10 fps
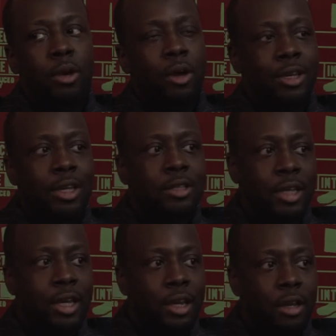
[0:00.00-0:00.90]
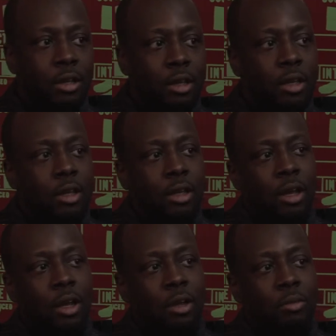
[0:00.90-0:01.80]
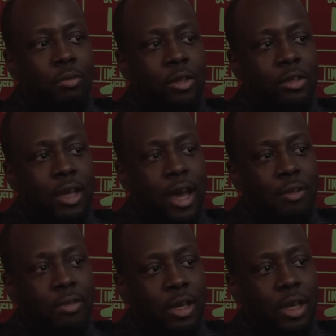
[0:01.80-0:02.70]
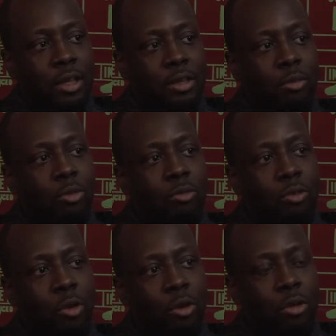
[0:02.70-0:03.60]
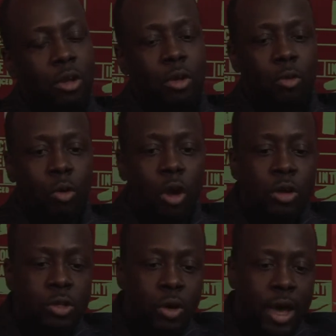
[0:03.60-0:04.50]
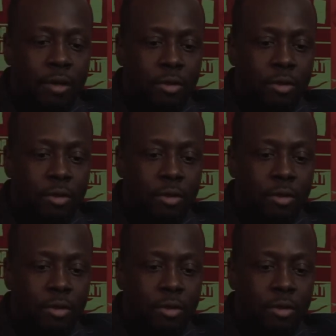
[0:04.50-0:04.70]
on kids eating, because they have to eat to move forward. We also have